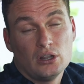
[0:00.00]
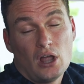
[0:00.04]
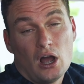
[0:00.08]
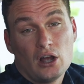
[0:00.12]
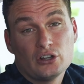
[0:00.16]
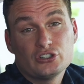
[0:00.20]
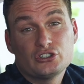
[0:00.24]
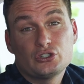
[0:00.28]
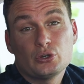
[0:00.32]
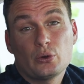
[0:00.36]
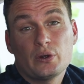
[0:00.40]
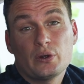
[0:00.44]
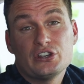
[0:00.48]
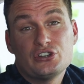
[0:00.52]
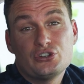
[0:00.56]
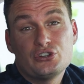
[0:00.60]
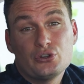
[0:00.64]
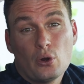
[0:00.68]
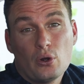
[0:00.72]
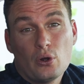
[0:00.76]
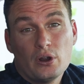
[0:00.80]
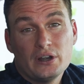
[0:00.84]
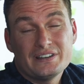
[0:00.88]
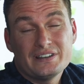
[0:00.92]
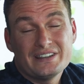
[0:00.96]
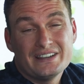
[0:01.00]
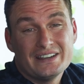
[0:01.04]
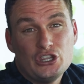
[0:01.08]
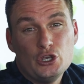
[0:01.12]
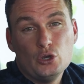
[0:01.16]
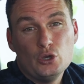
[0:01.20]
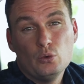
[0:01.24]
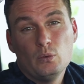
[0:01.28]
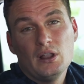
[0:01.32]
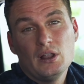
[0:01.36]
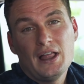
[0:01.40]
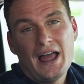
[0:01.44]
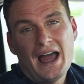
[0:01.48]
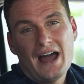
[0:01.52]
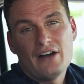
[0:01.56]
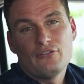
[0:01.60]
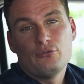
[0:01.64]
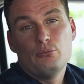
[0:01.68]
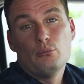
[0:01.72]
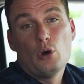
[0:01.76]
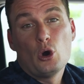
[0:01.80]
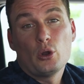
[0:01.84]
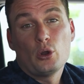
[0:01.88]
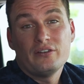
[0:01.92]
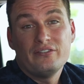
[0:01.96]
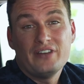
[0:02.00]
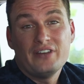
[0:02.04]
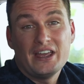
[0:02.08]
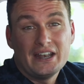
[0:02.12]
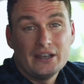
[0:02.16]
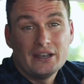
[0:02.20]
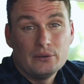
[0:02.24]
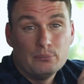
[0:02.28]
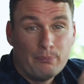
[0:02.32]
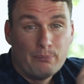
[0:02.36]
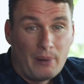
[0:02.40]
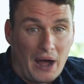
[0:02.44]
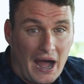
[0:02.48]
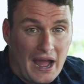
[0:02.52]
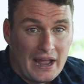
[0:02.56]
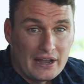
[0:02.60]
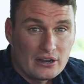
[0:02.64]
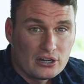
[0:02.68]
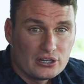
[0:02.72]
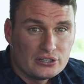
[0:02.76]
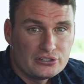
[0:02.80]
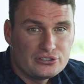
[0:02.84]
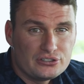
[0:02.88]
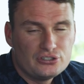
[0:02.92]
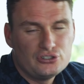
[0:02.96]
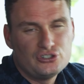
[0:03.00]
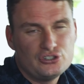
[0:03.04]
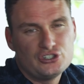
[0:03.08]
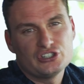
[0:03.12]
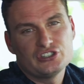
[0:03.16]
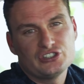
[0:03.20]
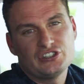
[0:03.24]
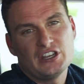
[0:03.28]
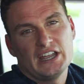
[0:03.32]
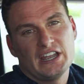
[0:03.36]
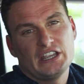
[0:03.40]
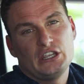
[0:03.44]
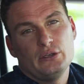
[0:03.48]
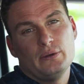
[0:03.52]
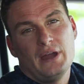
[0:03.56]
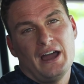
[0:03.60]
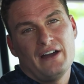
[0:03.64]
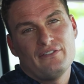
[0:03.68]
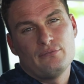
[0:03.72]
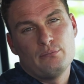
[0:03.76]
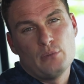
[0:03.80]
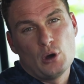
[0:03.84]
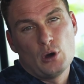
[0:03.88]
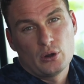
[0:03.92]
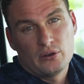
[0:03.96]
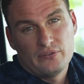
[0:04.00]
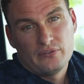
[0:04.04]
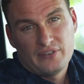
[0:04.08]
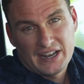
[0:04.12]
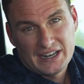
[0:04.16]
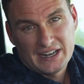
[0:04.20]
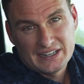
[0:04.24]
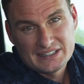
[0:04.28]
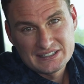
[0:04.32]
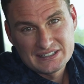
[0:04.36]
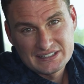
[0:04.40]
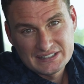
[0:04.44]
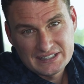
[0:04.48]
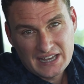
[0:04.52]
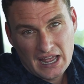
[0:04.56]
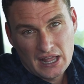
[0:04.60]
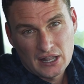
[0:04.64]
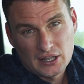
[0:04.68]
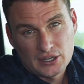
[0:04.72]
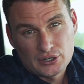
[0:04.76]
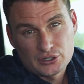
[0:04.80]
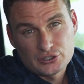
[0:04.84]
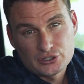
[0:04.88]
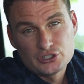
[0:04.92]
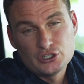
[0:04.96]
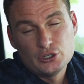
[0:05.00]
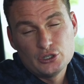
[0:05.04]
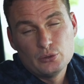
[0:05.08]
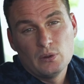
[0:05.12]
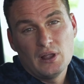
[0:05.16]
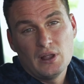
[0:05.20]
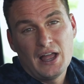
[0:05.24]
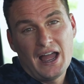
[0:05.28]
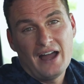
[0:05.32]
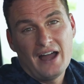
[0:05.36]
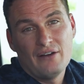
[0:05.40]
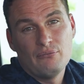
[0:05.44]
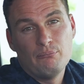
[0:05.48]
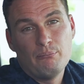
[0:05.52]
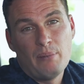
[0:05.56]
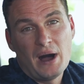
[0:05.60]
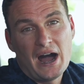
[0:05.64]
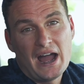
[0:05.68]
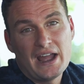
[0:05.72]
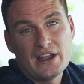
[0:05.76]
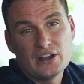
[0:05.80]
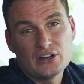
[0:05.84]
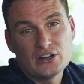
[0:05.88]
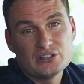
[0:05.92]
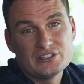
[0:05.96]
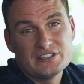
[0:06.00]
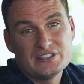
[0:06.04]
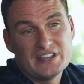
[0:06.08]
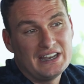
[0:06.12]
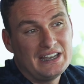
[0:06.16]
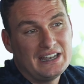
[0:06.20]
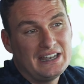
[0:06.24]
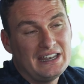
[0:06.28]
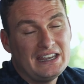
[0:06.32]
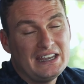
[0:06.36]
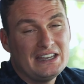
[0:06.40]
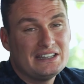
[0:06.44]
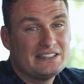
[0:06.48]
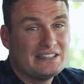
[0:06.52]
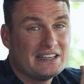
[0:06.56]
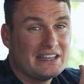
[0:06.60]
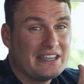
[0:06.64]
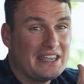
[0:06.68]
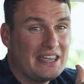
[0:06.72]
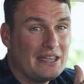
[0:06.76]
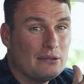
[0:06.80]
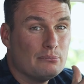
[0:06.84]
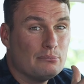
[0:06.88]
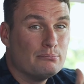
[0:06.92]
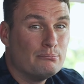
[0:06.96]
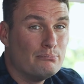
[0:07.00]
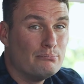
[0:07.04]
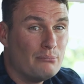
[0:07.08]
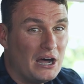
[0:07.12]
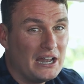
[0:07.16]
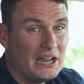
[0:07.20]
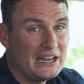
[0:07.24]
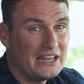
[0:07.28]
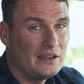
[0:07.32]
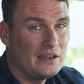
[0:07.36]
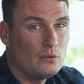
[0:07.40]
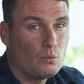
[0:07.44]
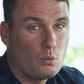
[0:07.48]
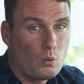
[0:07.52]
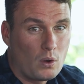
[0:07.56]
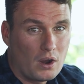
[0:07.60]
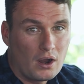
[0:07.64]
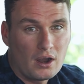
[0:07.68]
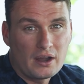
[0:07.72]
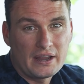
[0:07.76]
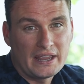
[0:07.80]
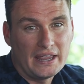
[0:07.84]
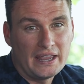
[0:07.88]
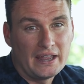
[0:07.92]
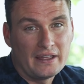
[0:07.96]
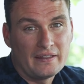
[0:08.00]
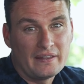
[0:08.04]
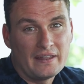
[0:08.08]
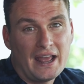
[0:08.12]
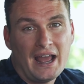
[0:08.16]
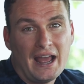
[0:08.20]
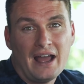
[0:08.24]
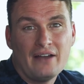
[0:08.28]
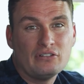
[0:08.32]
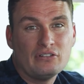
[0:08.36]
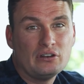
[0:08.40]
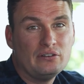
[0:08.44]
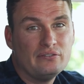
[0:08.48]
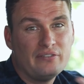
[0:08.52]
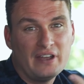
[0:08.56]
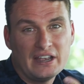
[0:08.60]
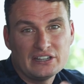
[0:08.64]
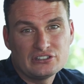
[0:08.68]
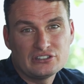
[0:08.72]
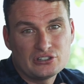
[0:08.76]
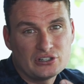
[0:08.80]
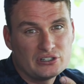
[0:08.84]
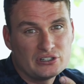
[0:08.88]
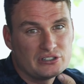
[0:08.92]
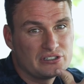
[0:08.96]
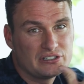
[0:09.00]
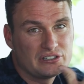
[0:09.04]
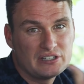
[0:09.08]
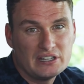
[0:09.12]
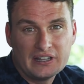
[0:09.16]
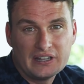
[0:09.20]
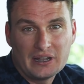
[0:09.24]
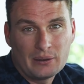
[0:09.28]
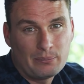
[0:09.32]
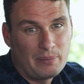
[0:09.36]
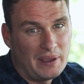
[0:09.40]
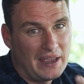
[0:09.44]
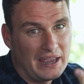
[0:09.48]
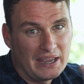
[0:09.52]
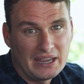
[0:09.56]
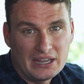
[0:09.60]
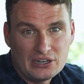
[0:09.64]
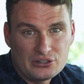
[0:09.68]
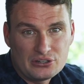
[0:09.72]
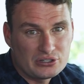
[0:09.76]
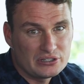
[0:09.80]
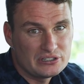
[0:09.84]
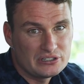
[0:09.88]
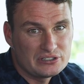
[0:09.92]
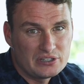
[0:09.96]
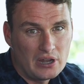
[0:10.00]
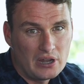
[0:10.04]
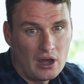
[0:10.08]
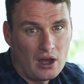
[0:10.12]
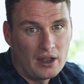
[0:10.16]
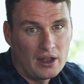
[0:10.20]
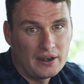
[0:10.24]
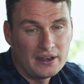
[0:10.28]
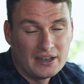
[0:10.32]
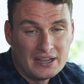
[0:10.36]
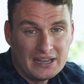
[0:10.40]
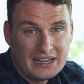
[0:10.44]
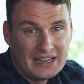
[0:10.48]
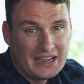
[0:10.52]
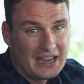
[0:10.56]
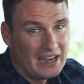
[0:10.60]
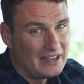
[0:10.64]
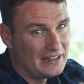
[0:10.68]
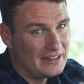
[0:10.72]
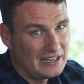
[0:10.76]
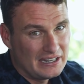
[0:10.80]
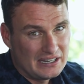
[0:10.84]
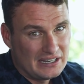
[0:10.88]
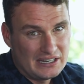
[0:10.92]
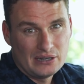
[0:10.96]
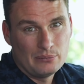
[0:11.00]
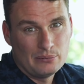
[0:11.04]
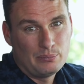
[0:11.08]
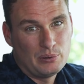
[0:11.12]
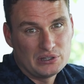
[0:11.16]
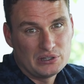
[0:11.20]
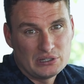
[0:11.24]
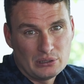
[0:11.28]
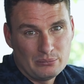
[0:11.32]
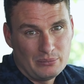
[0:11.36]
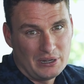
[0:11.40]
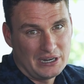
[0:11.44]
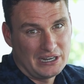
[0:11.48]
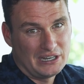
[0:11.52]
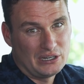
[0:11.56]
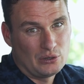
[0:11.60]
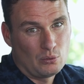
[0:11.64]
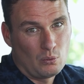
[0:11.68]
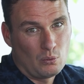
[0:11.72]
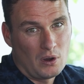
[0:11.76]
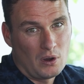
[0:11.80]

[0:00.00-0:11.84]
Long story short, you will have motivated buyers just like you have motivated sellers. You will have buyers that need to keep money working. They have investors that they're paying interest on and they need to put the money to